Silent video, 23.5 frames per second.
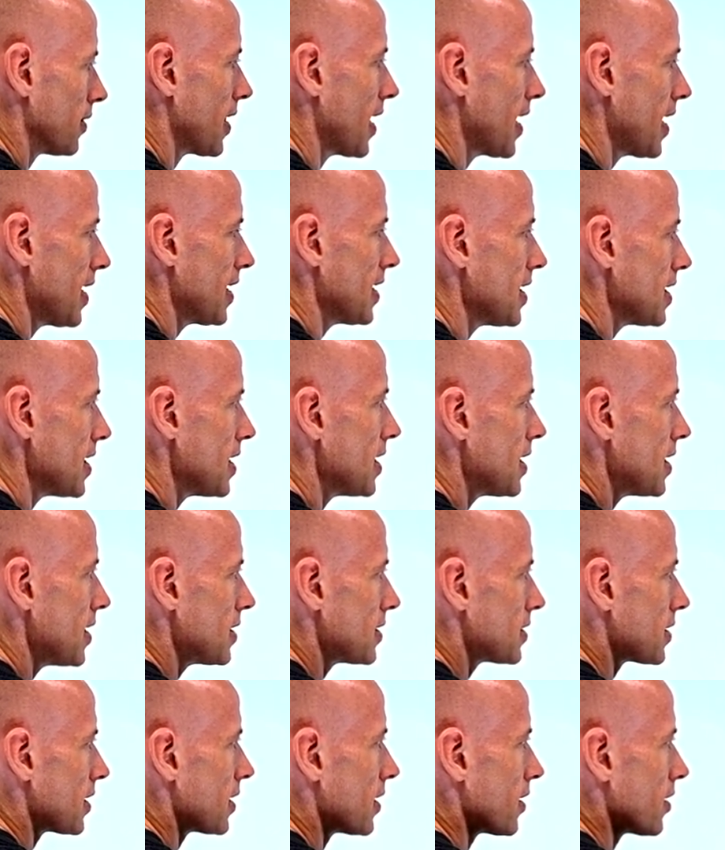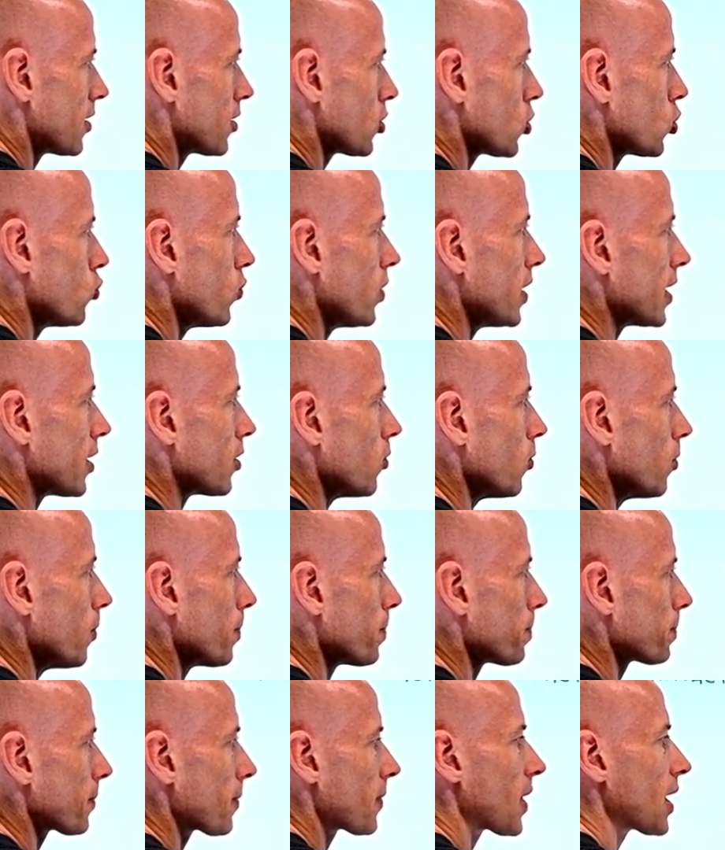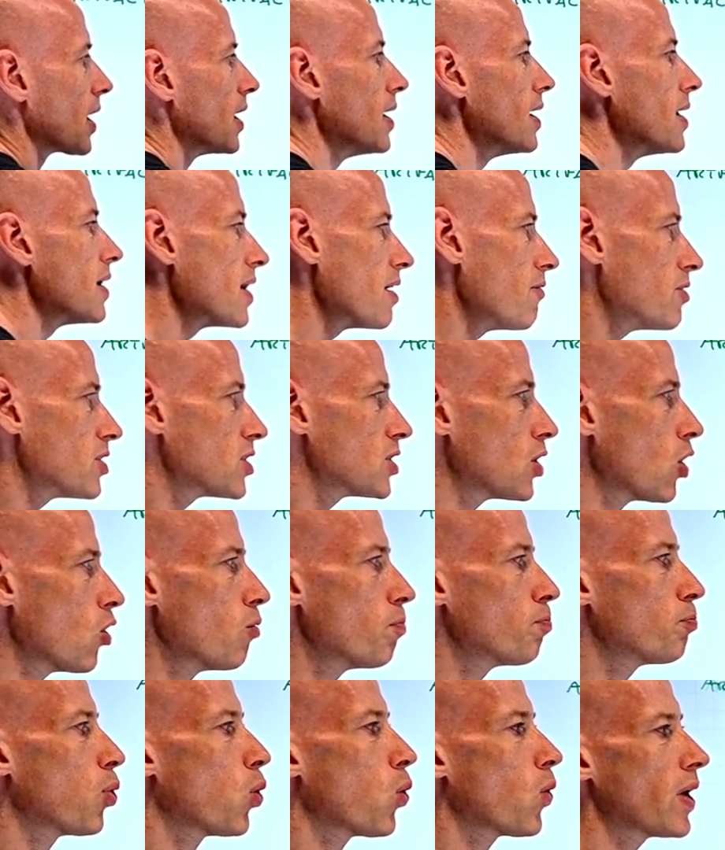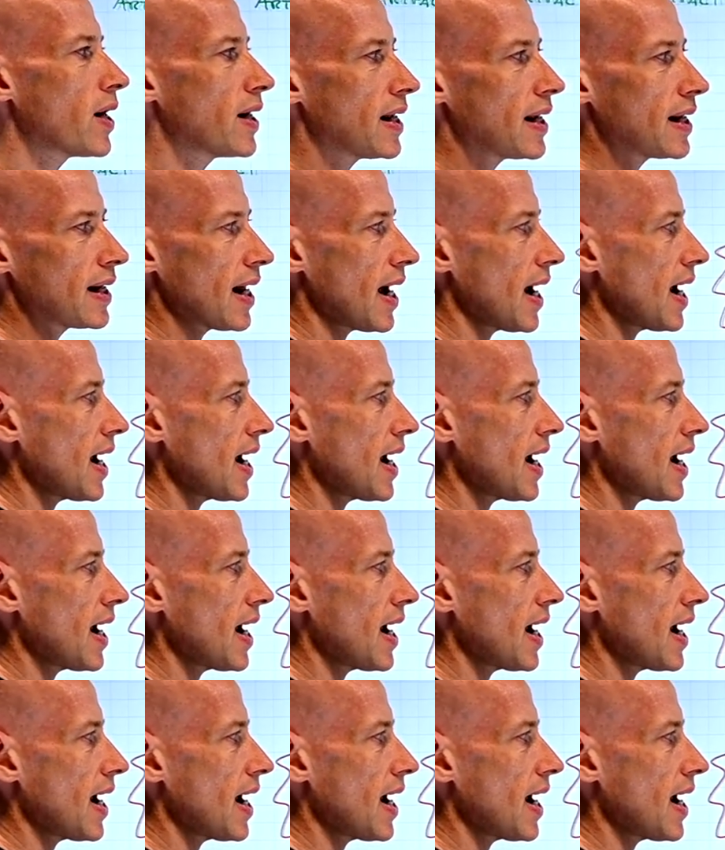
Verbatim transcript: That is critical. There is no point in